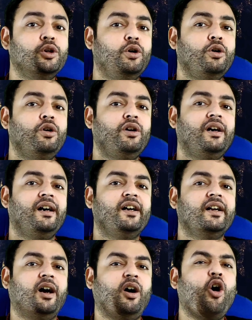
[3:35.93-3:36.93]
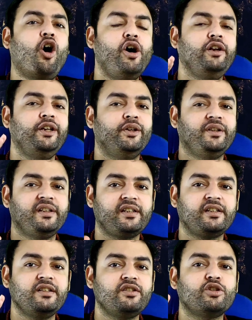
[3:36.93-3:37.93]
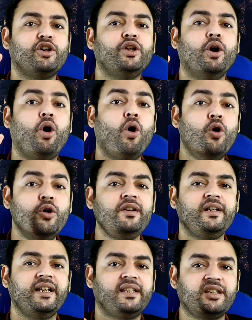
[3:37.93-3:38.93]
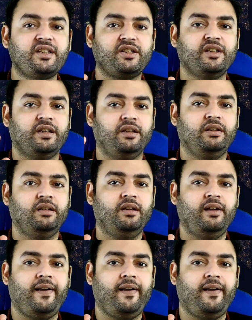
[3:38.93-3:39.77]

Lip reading: So all your decisions are your own decision.